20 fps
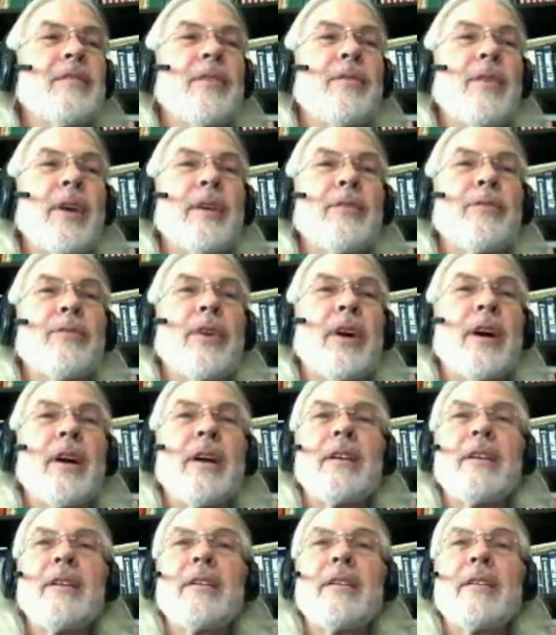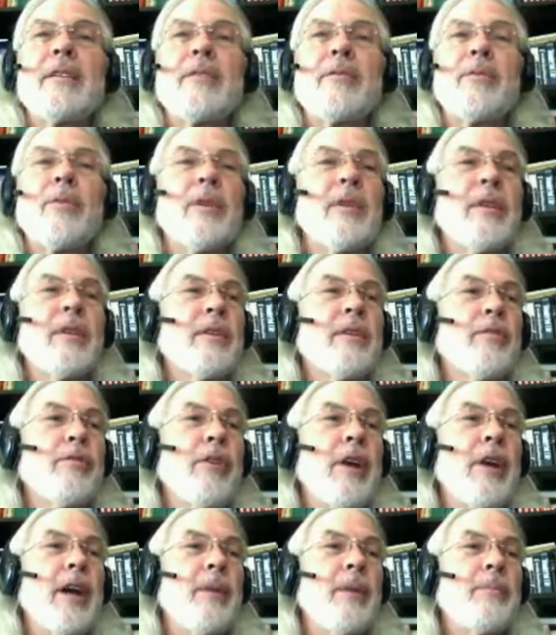See if I can find one of the
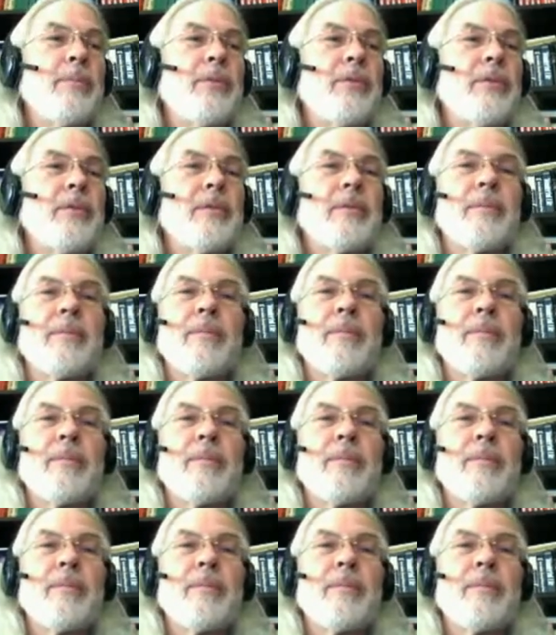crabs.